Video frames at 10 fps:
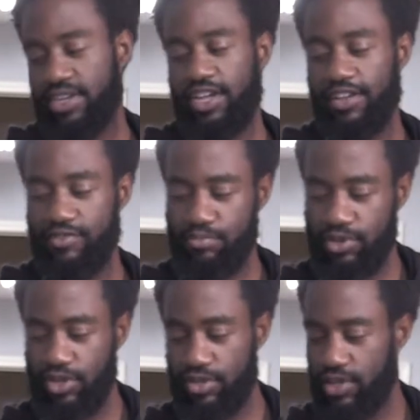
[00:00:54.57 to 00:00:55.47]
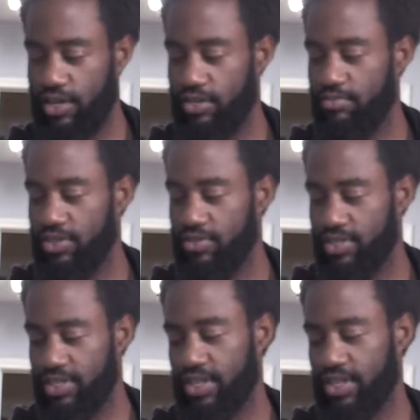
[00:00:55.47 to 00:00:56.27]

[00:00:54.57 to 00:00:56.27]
I have some butter, not going to be using a